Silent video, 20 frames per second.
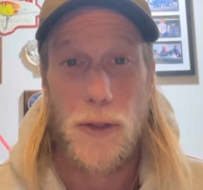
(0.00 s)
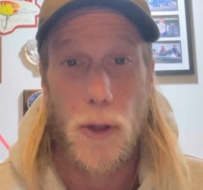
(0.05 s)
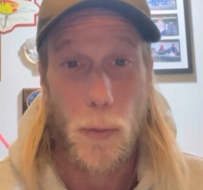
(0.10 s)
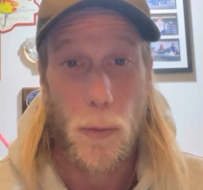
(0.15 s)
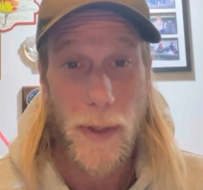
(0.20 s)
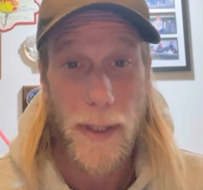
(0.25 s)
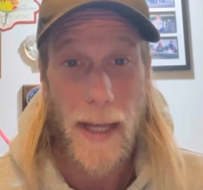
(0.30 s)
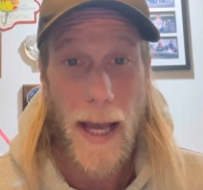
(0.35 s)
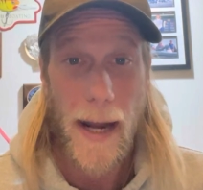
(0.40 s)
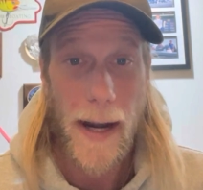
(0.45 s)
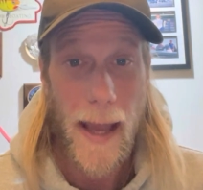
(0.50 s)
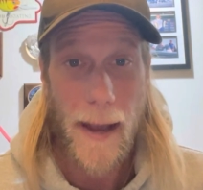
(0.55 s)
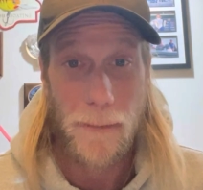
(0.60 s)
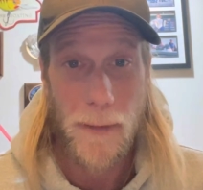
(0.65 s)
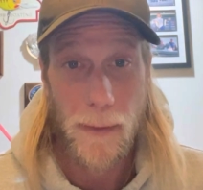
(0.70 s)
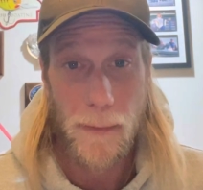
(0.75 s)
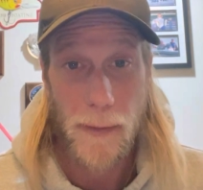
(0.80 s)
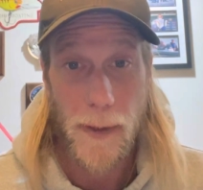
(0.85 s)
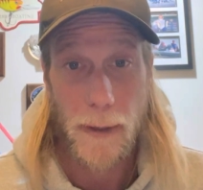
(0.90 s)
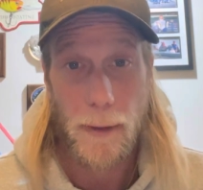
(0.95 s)
So we kind of have
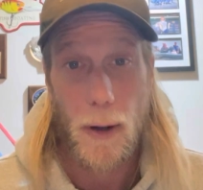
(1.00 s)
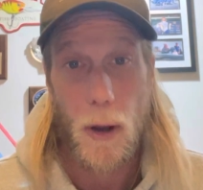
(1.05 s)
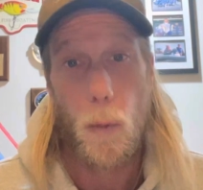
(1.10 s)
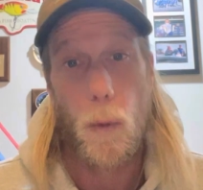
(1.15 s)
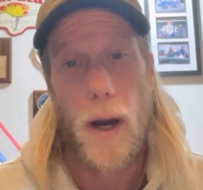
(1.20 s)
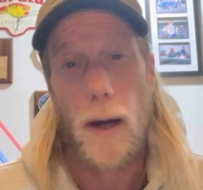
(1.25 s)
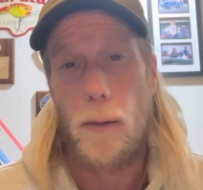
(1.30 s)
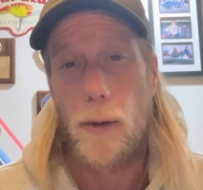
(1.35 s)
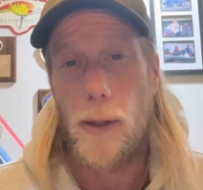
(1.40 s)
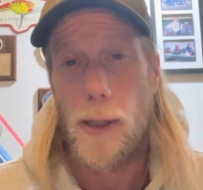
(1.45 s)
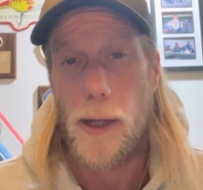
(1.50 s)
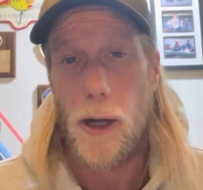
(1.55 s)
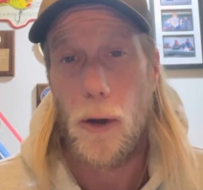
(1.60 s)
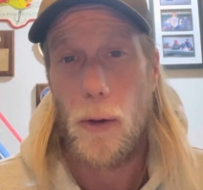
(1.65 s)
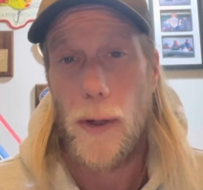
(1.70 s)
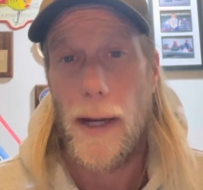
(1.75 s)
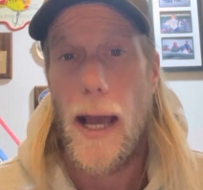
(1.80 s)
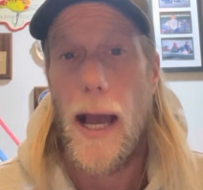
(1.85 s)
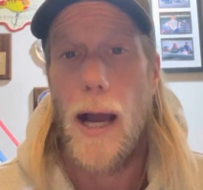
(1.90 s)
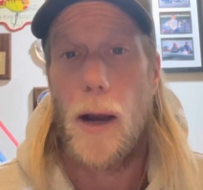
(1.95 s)
to figure out where we're
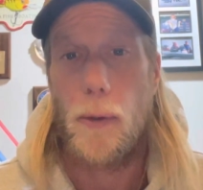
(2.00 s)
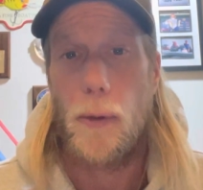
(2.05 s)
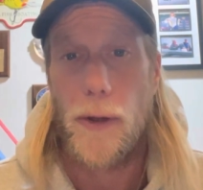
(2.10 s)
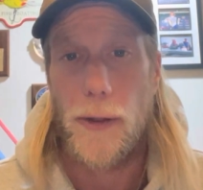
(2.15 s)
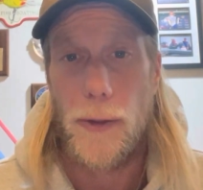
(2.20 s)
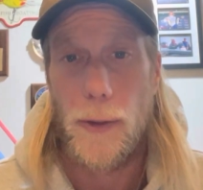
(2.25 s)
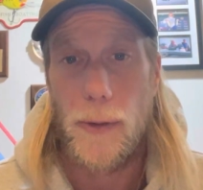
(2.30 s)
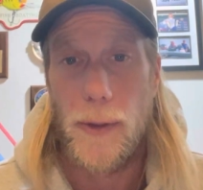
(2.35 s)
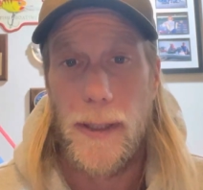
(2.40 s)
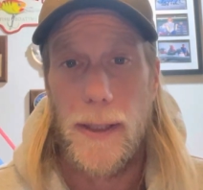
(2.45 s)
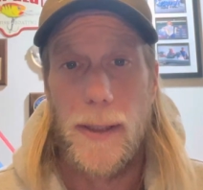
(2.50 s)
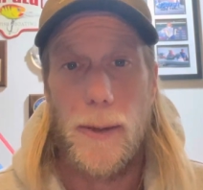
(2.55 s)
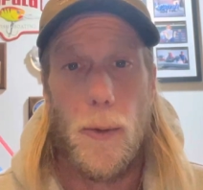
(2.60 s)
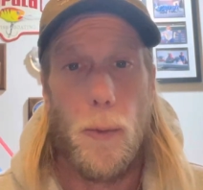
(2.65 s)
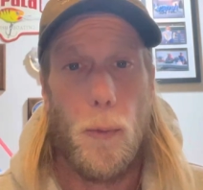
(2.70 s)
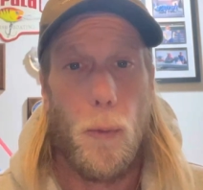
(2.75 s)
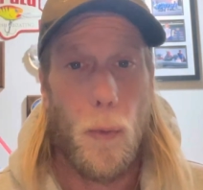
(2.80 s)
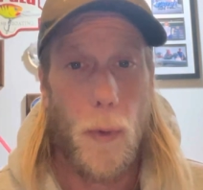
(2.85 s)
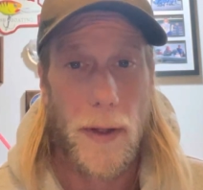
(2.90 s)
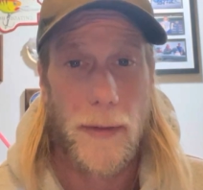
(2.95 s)
going, how we're doing it,
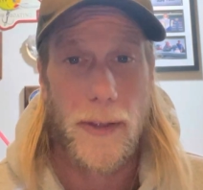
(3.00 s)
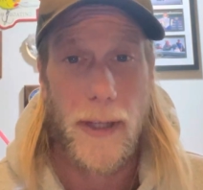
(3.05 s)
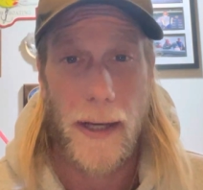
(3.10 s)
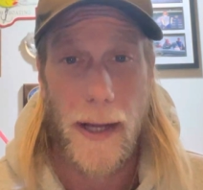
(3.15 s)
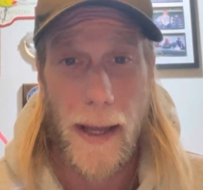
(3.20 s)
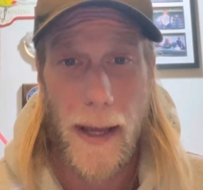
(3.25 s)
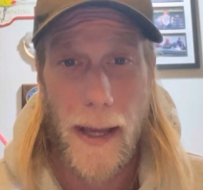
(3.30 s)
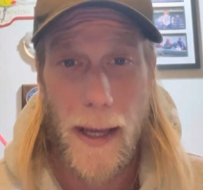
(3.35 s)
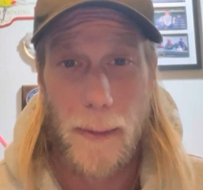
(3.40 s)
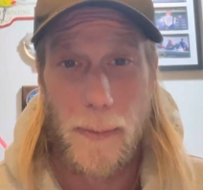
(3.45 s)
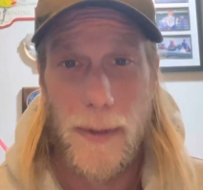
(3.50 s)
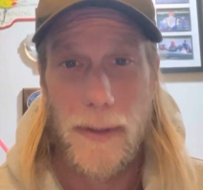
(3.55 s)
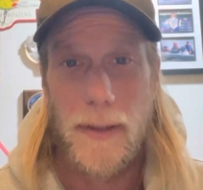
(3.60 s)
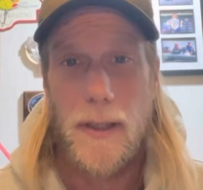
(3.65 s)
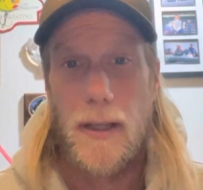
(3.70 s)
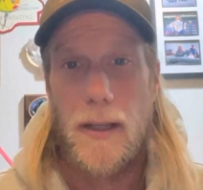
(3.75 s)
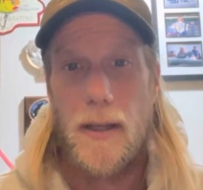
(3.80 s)
and what's gonna happen.